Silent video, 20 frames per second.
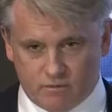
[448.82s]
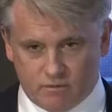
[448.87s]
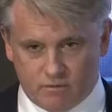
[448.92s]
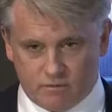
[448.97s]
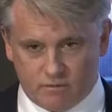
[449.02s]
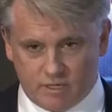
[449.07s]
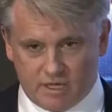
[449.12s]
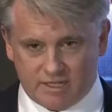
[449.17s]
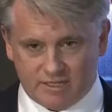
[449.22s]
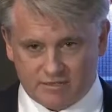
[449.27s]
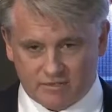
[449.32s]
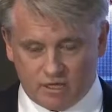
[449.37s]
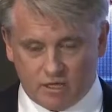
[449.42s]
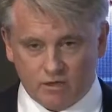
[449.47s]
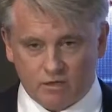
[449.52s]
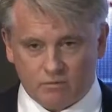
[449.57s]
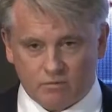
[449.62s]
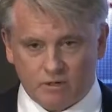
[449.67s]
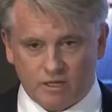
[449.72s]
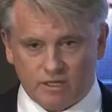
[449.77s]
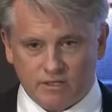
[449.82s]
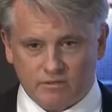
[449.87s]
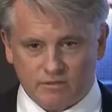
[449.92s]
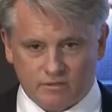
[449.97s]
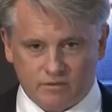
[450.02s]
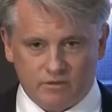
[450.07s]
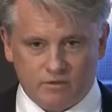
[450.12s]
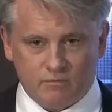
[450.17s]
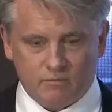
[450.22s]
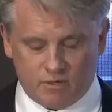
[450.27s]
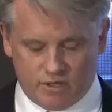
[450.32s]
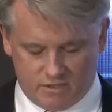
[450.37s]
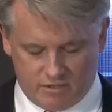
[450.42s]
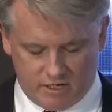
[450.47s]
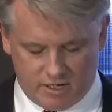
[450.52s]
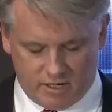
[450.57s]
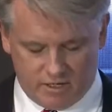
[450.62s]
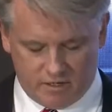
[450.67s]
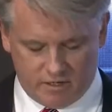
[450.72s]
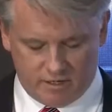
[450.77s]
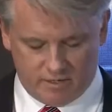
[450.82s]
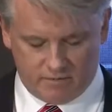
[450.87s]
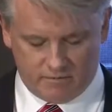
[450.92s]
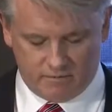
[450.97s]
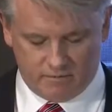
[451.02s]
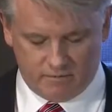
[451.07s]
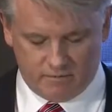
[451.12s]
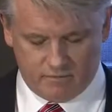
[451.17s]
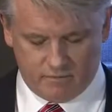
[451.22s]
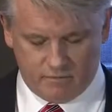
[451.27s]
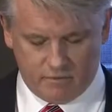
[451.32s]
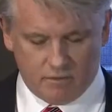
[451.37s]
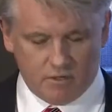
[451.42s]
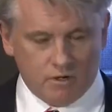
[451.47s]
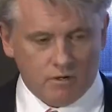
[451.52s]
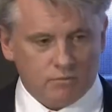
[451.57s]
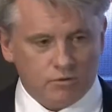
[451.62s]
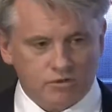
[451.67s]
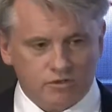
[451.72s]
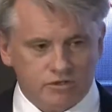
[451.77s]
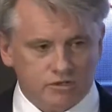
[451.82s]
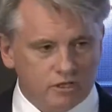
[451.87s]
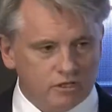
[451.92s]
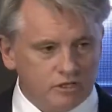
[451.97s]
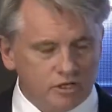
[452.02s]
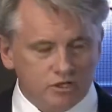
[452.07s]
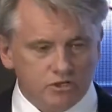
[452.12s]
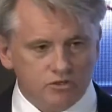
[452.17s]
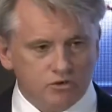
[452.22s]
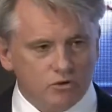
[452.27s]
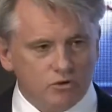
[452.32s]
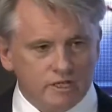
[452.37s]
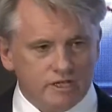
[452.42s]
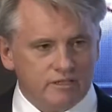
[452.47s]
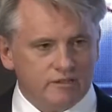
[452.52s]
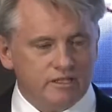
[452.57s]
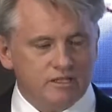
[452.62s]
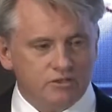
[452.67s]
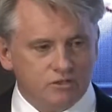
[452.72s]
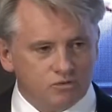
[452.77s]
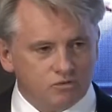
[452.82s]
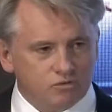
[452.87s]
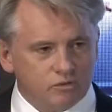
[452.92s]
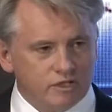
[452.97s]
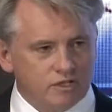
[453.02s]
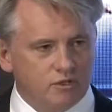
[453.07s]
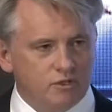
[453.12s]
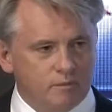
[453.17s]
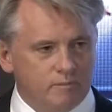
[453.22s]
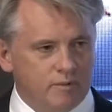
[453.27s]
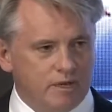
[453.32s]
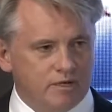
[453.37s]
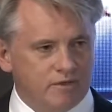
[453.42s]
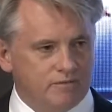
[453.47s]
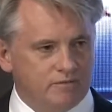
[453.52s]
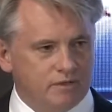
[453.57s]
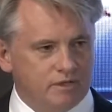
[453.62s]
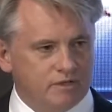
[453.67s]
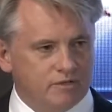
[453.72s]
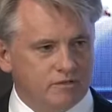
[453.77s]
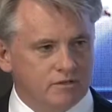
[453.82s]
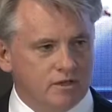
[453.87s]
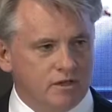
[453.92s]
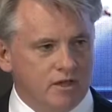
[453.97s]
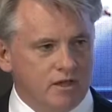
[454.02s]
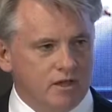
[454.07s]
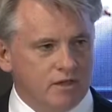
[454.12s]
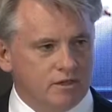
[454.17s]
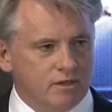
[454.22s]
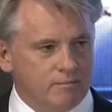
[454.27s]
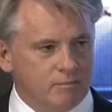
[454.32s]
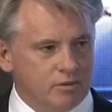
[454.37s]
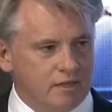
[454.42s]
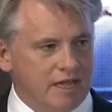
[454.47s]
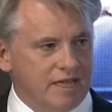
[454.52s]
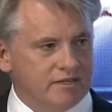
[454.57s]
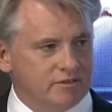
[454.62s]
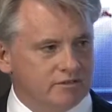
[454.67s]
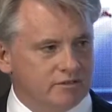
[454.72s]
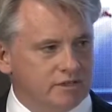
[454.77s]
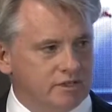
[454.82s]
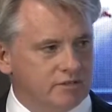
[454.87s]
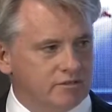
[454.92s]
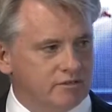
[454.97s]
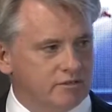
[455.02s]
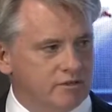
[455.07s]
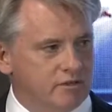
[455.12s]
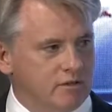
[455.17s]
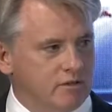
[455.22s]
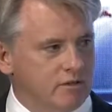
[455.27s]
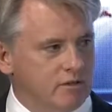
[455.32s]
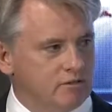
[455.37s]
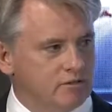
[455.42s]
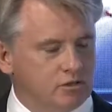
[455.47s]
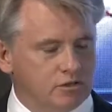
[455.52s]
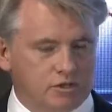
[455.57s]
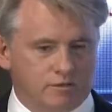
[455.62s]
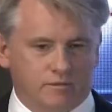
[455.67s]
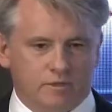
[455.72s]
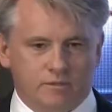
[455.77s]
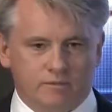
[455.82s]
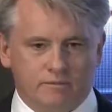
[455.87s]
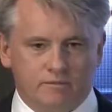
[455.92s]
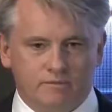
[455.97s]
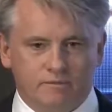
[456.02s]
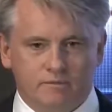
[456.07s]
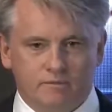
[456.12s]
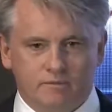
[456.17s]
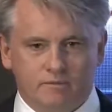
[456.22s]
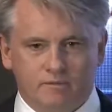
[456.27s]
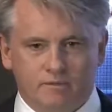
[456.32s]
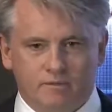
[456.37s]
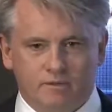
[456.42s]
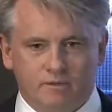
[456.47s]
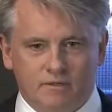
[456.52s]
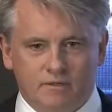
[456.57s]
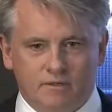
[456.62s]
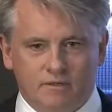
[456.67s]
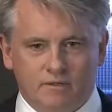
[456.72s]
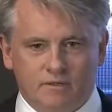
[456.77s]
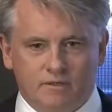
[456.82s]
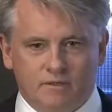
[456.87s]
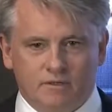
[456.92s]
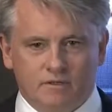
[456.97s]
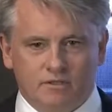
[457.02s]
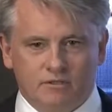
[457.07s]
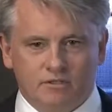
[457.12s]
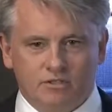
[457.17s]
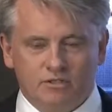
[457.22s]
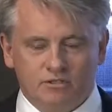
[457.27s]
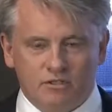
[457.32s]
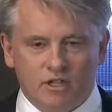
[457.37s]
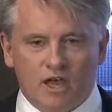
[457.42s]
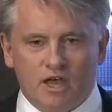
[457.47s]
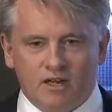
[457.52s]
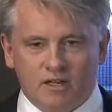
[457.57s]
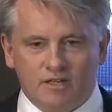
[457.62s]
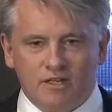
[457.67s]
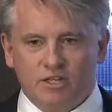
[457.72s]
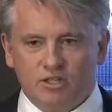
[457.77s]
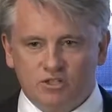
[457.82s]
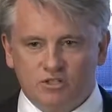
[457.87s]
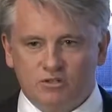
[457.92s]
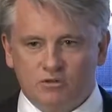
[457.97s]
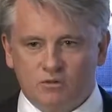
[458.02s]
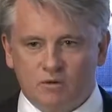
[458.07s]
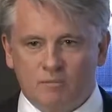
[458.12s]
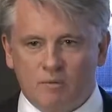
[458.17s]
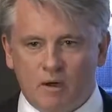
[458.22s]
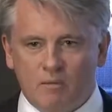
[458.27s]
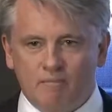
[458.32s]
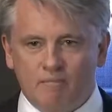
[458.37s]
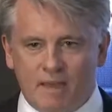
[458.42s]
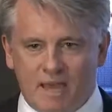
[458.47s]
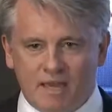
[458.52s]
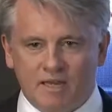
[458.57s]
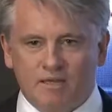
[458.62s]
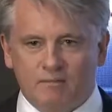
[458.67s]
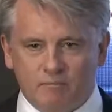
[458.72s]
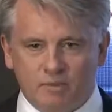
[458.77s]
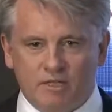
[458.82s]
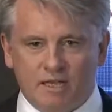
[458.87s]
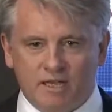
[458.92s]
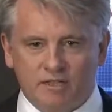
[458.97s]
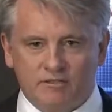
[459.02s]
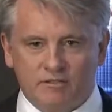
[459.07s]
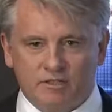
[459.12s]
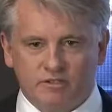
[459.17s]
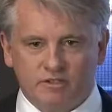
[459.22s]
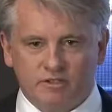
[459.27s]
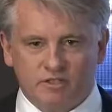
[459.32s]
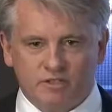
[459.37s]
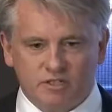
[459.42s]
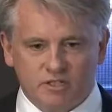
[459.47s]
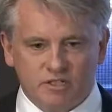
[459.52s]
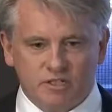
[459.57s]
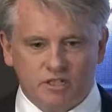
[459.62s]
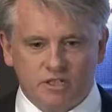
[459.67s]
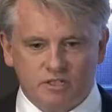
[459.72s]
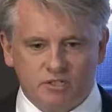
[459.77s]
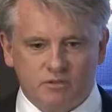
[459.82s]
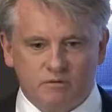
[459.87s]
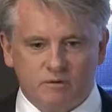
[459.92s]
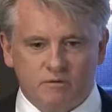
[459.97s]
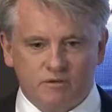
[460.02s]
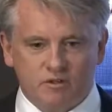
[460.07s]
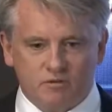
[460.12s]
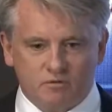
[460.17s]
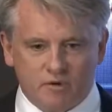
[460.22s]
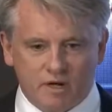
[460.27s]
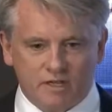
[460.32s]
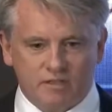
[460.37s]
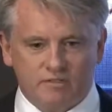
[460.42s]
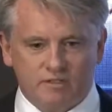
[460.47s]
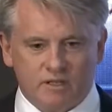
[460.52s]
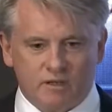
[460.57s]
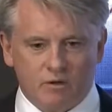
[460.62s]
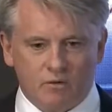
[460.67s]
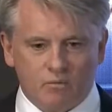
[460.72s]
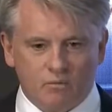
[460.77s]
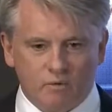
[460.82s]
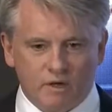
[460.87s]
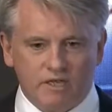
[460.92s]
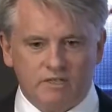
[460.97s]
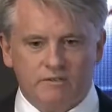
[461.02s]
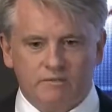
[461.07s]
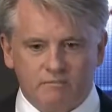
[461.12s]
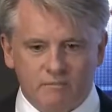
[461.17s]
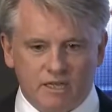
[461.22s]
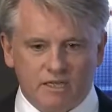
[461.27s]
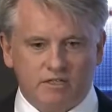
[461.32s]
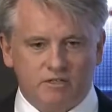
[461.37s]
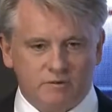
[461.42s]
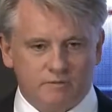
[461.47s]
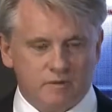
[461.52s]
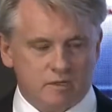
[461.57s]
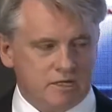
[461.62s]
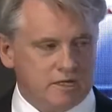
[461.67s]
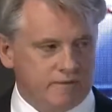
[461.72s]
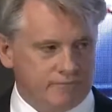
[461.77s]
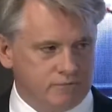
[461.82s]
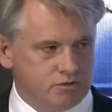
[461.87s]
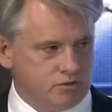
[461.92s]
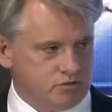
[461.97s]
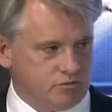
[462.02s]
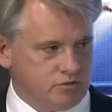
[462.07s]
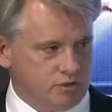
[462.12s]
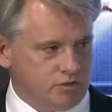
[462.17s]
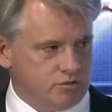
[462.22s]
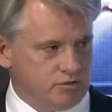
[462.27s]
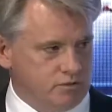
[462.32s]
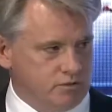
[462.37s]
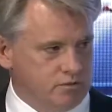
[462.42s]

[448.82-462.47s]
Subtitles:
accelerates recycling, while still enjoying these critical benefits that plastics deliver? This is not an issue about banning plastics. This is an issue of addressing waste management infrastructure.